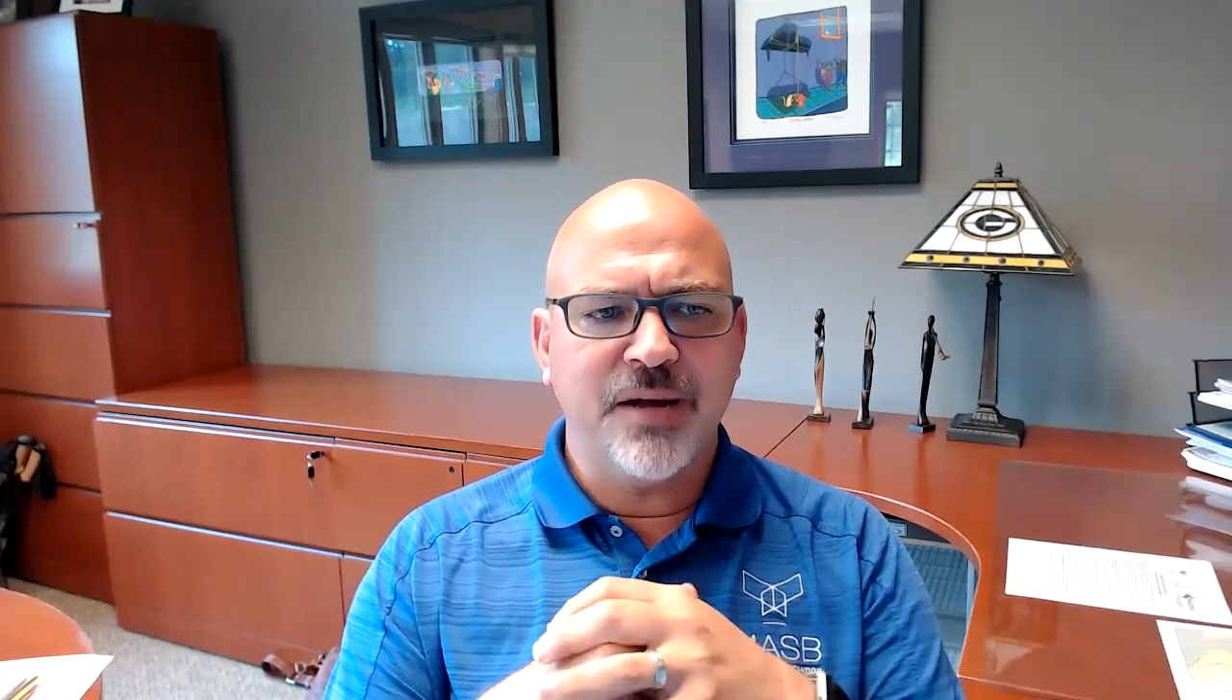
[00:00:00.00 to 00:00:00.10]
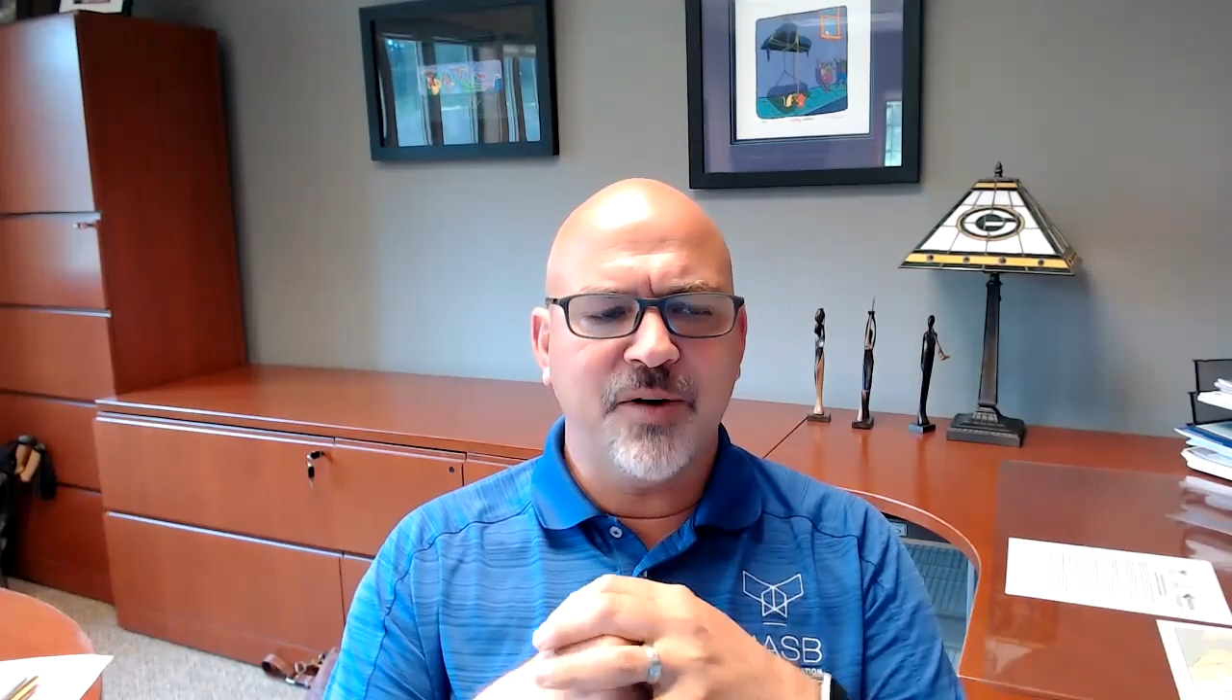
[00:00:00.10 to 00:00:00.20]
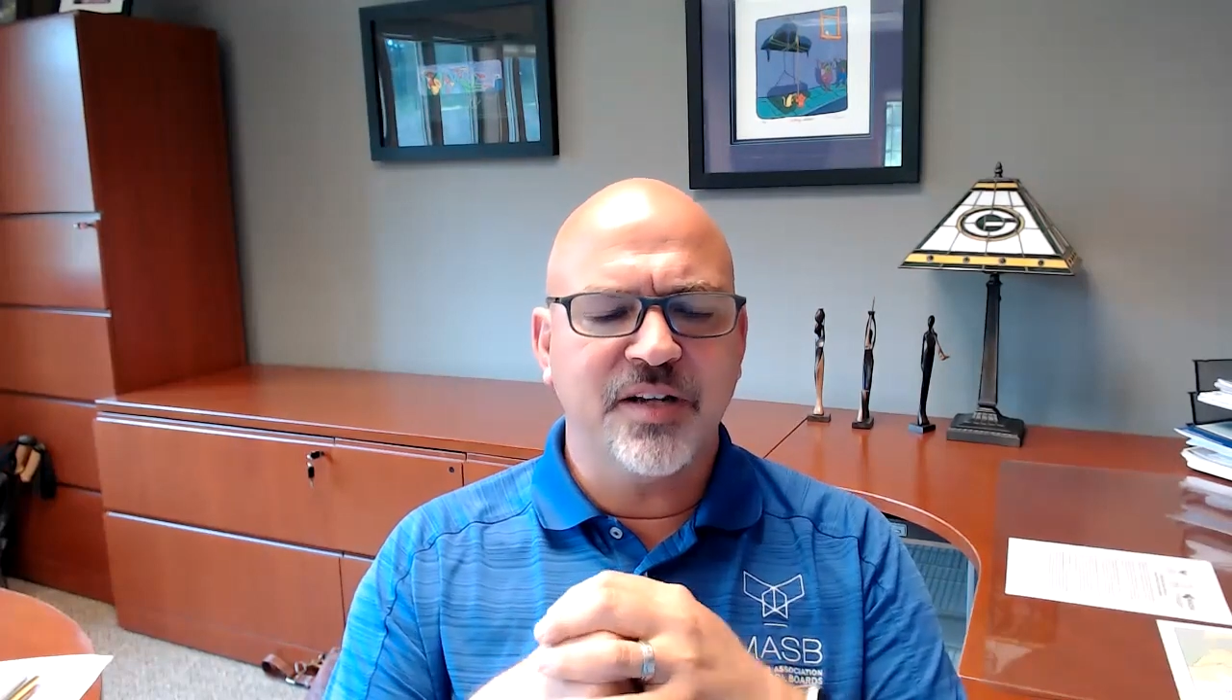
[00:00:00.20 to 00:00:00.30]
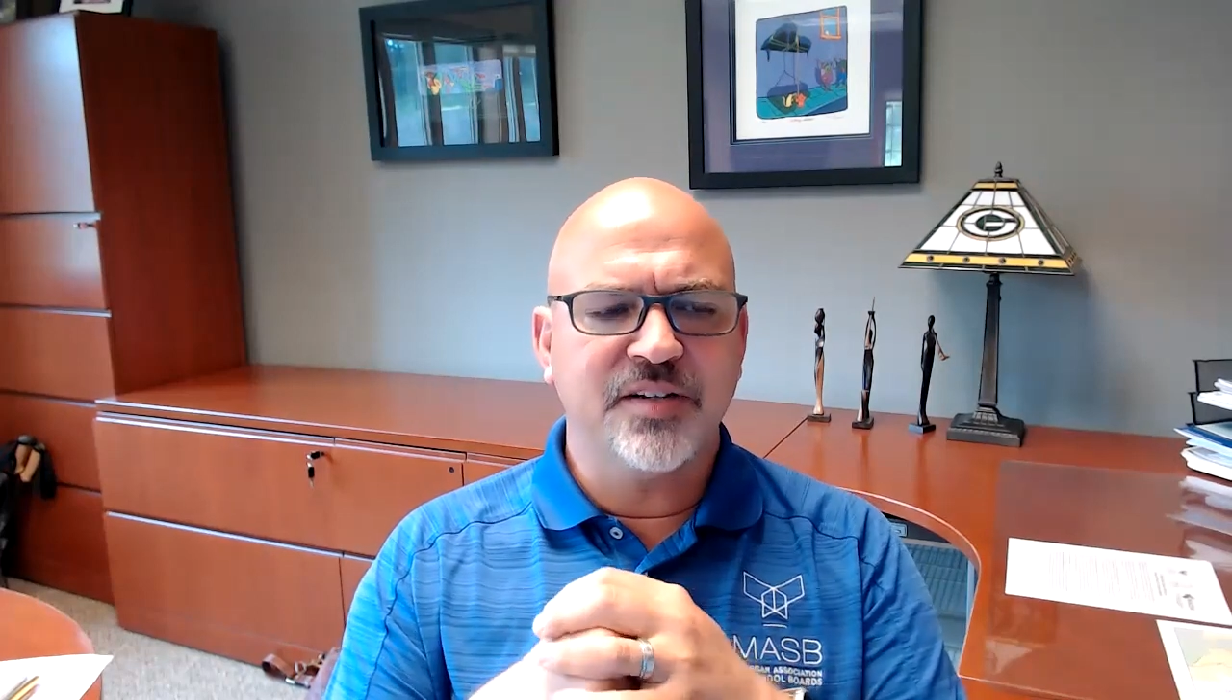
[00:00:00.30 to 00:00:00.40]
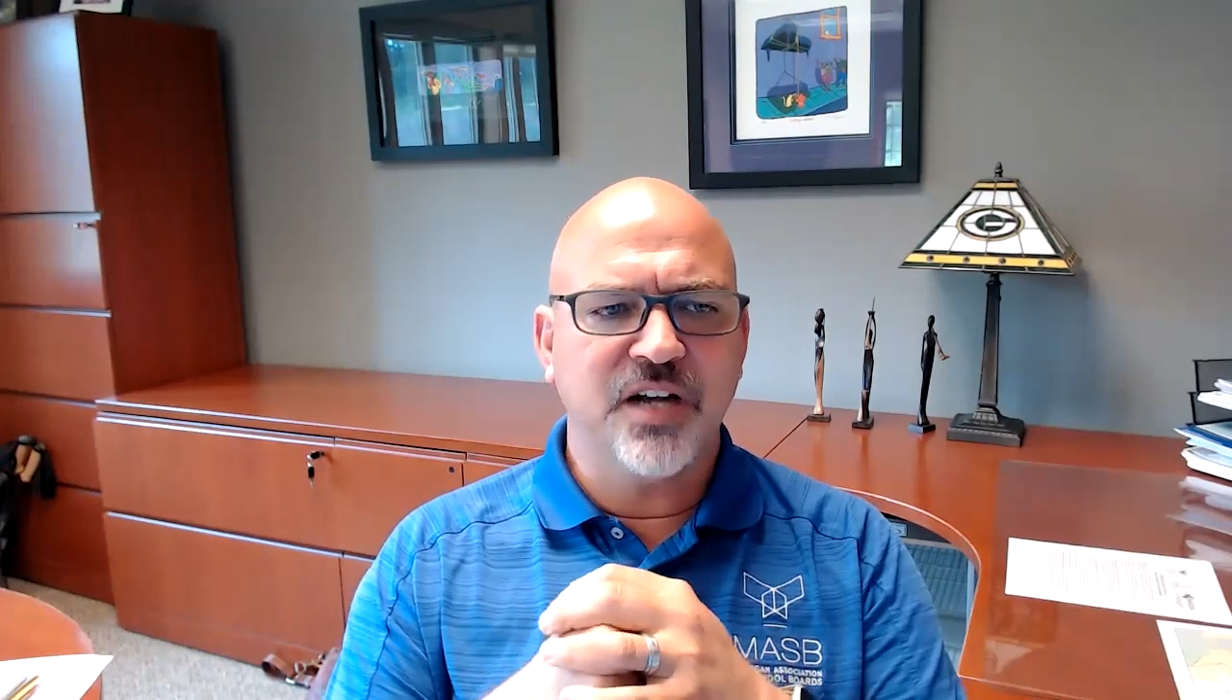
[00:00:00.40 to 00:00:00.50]
I
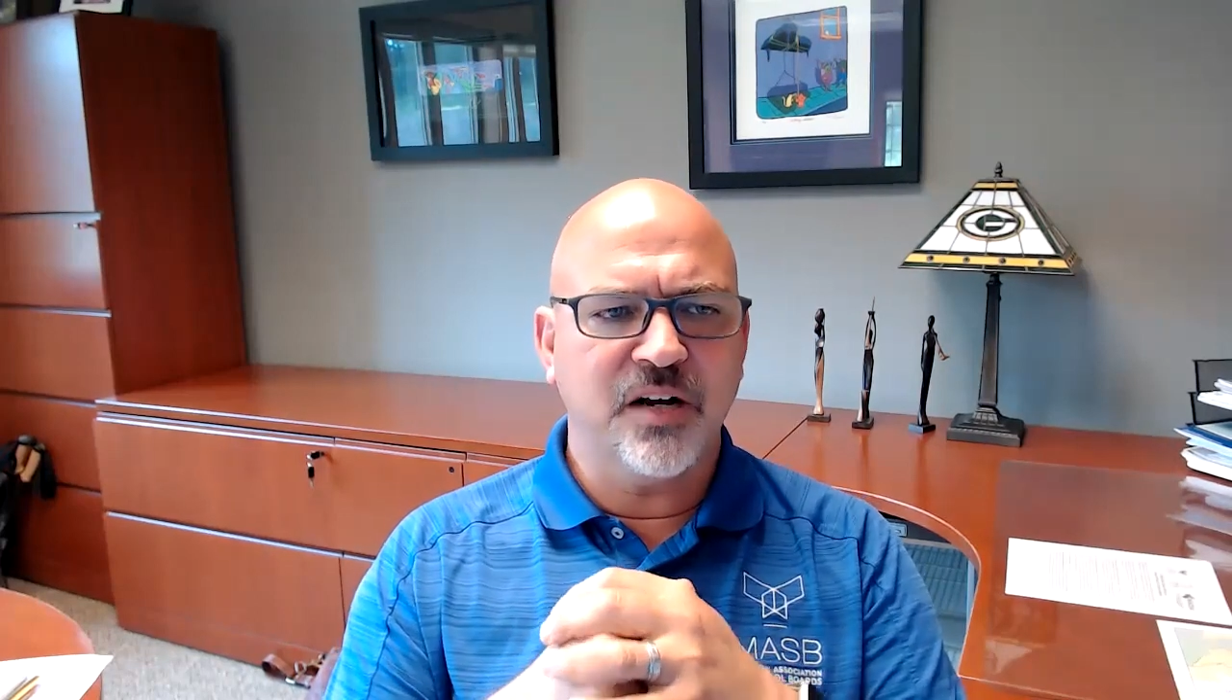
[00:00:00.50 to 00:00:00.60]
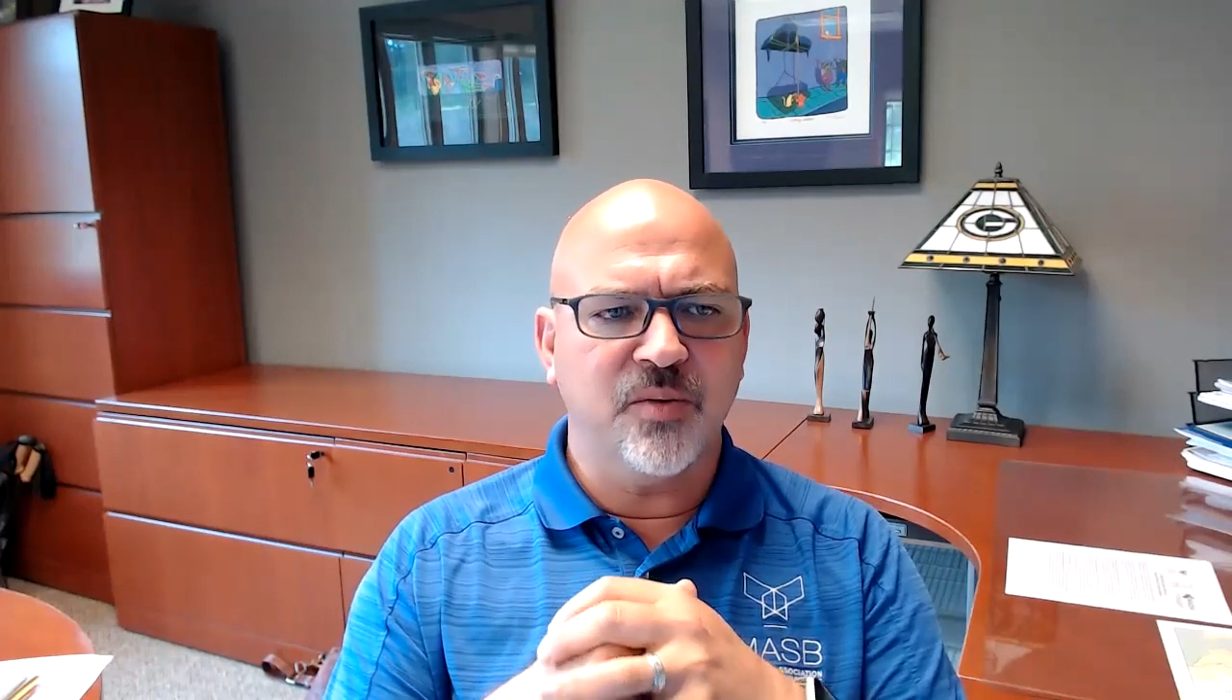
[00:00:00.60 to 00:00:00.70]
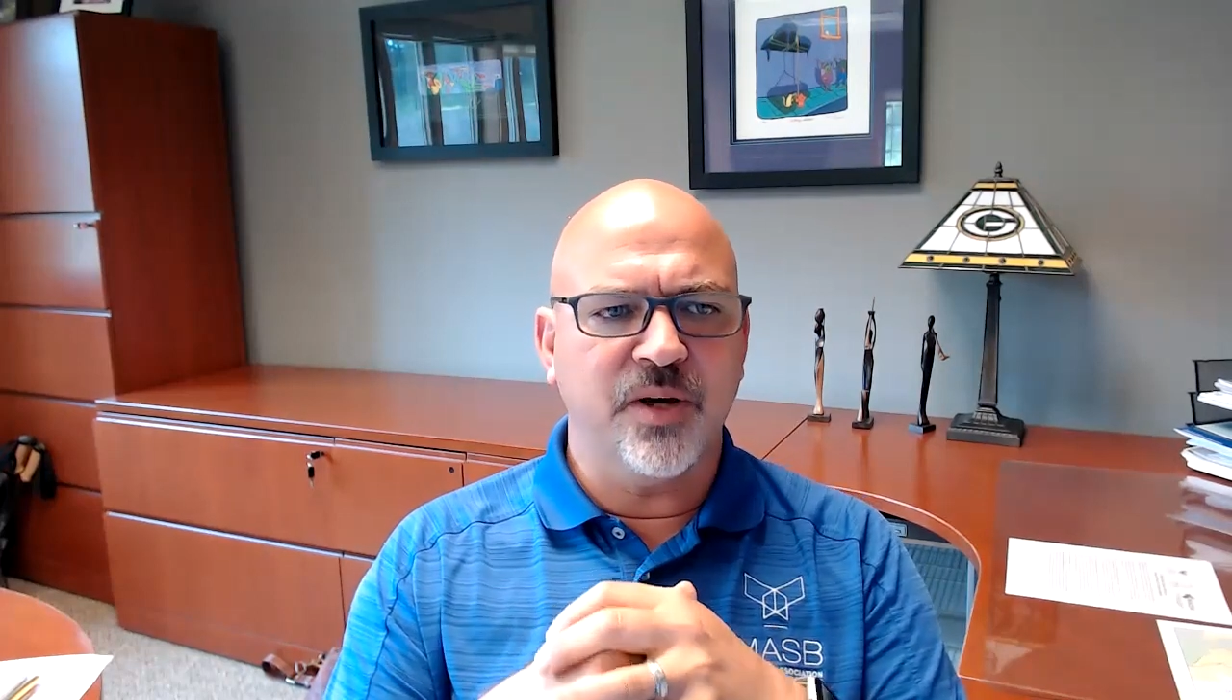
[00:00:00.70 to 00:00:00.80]
want to start